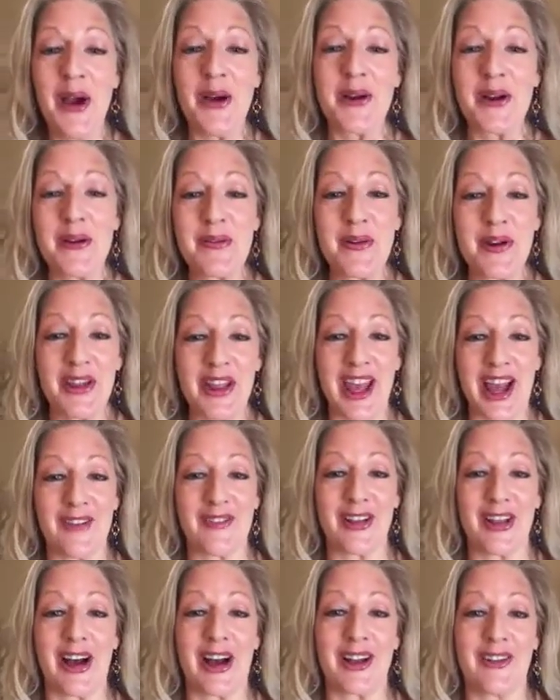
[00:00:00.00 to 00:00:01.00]
We really have
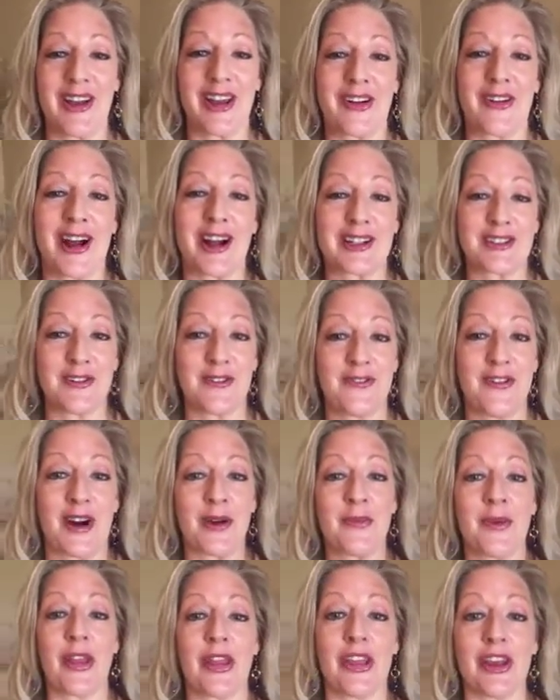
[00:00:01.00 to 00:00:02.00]
a lot of interactive
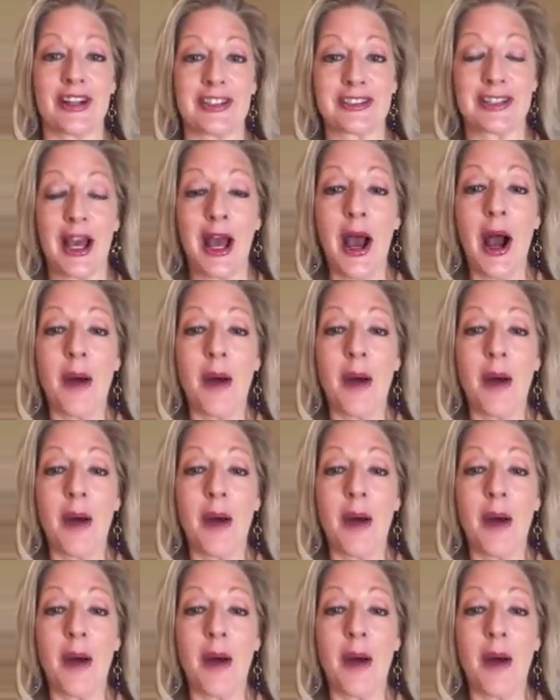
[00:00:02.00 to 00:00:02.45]
fun with this.